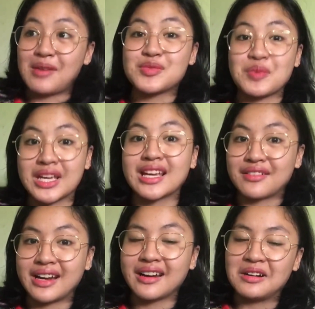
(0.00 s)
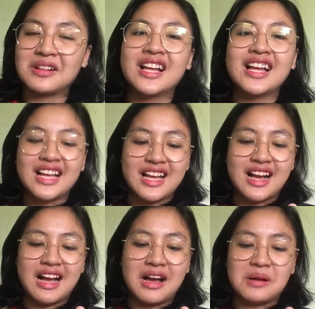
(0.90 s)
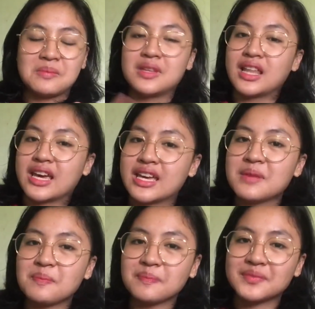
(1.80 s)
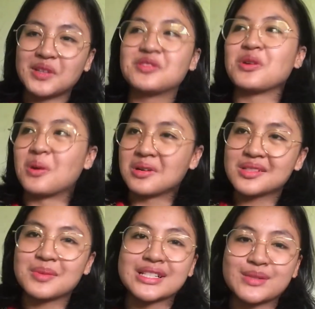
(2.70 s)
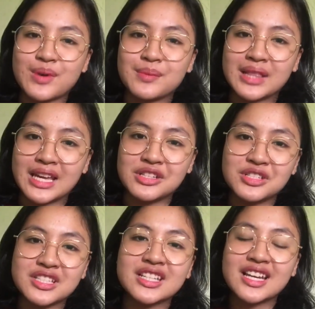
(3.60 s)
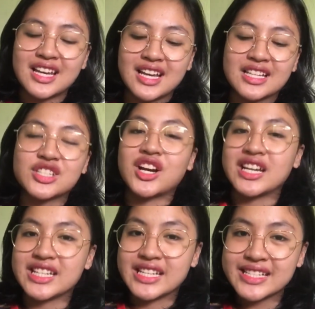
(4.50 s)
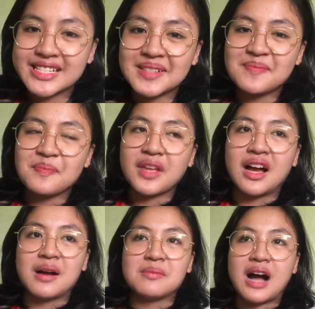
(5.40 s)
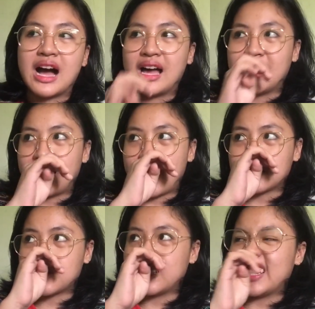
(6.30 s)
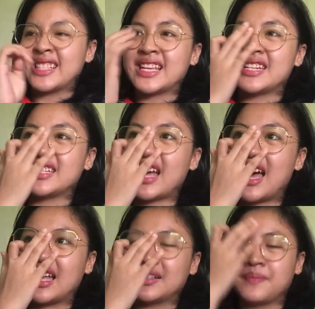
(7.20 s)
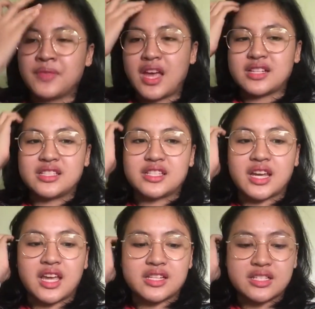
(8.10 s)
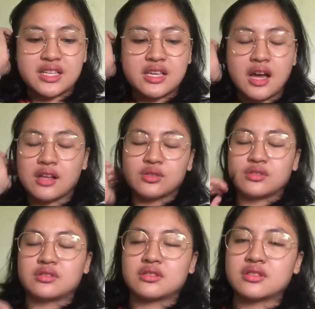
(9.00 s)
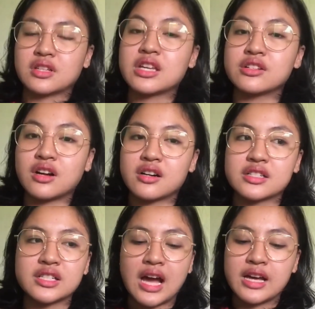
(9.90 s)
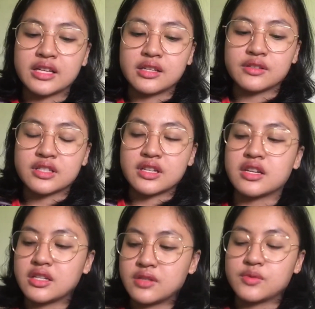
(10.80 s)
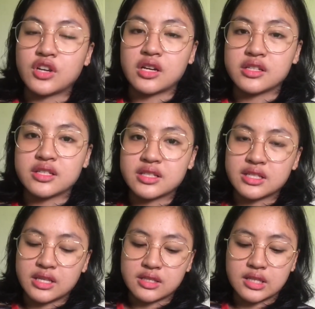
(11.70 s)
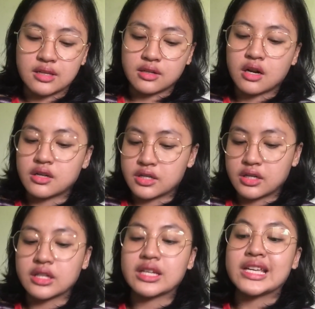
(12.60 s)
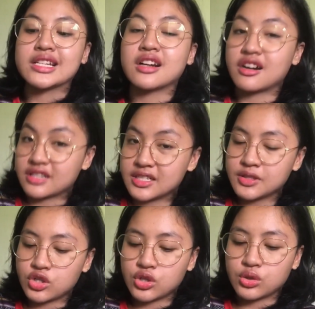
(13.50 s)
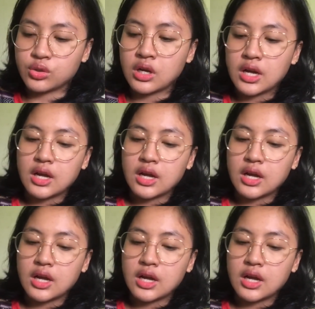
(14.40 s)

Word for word: I'm speaking it right now. Um, Malay, of course, because we are Malaysian. Chinese. Um, I actually studied at SJKC, uh, no, kindergarten. I studied Chinese since kindergarten kindergarten to